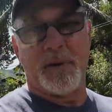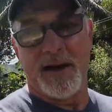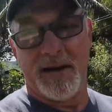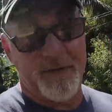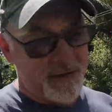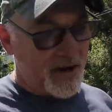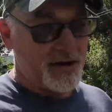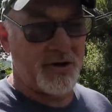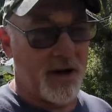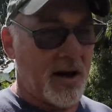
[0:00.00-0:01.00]
Plenty of
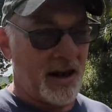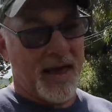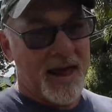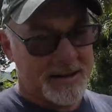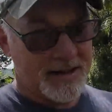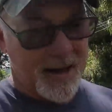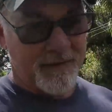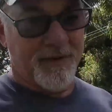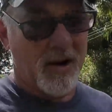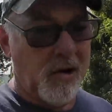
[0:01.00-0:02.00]
Fish and all of that stuff,